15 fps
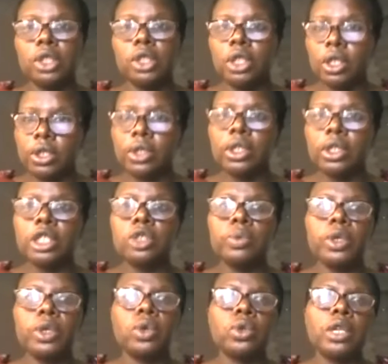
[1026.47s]
does not need to
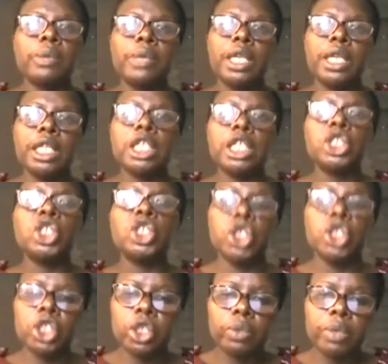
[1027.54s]
be contaminated
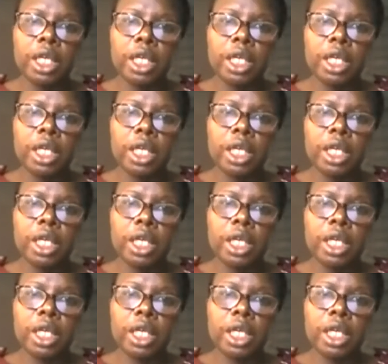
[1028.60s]
should not